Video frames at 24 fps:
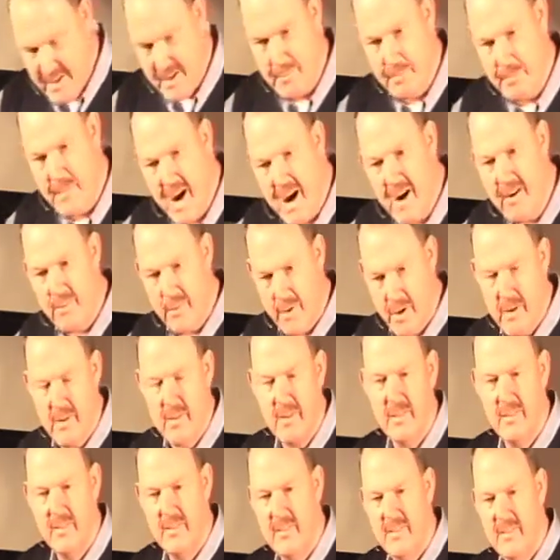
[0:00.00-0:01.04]
admirer
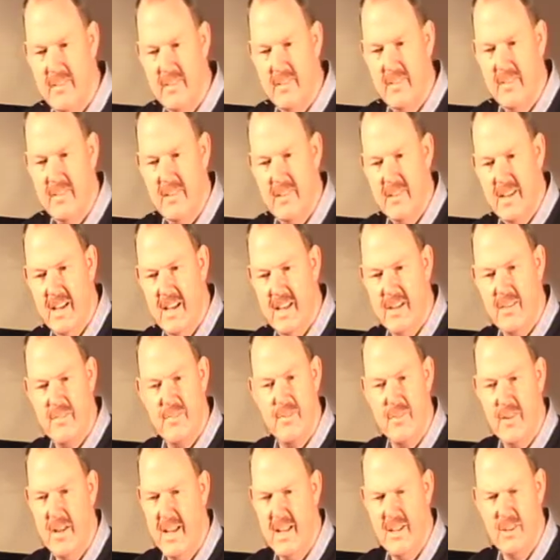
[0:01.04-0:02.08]
and a
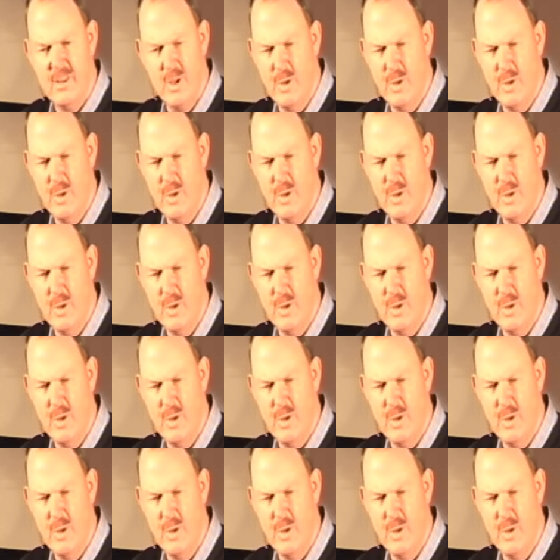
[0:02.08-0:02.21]
friend.